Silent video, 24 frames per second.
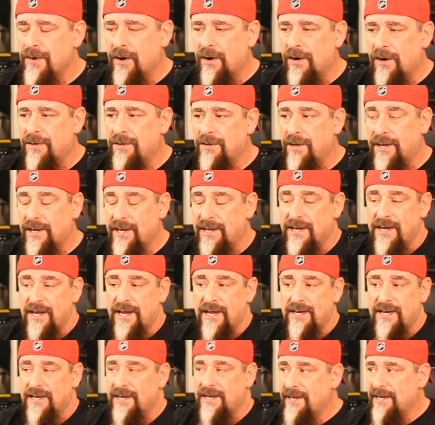
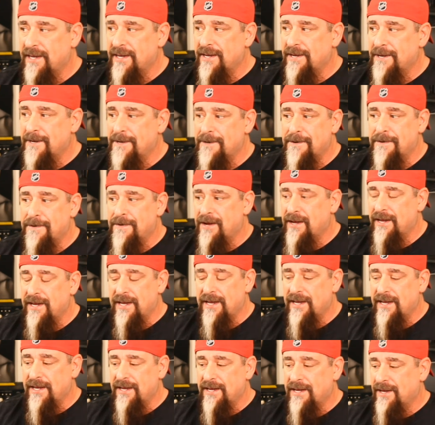And
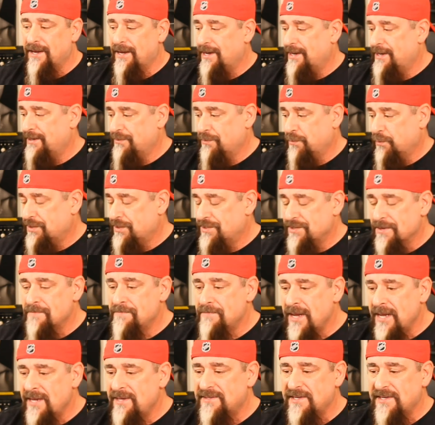what's
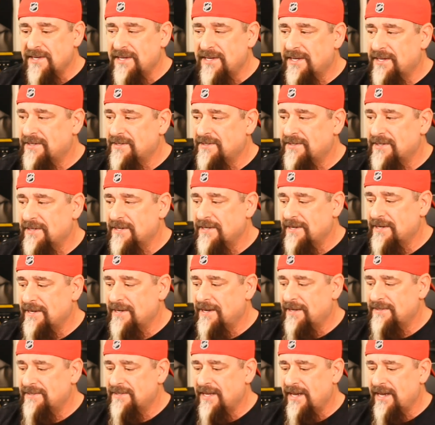amazing is
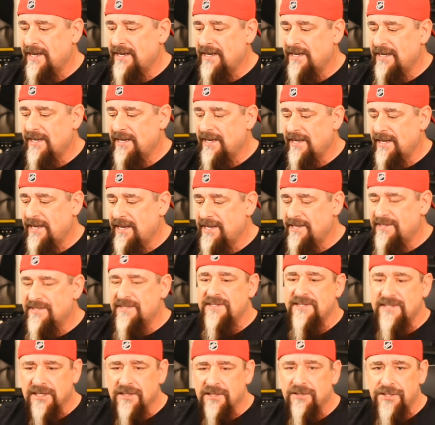that he's
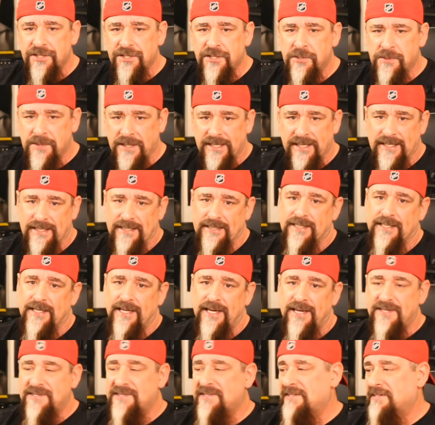still doing it.
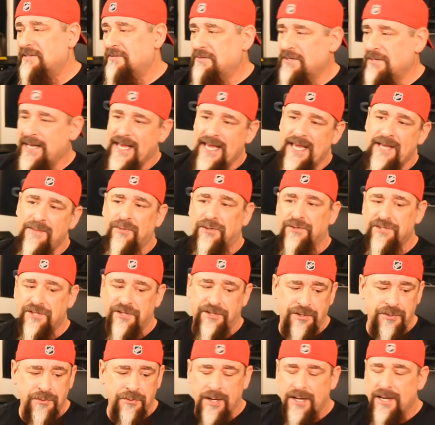He's still able to
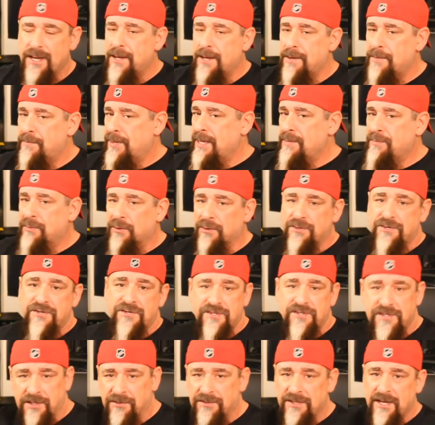do it. People are
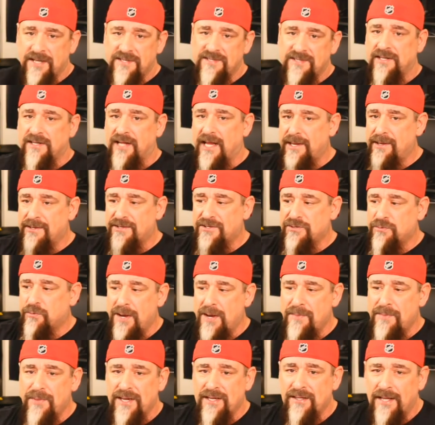still not
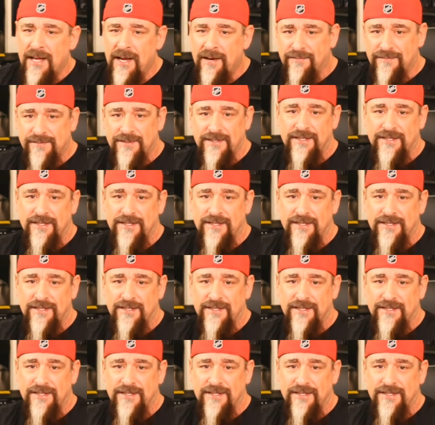swiping left.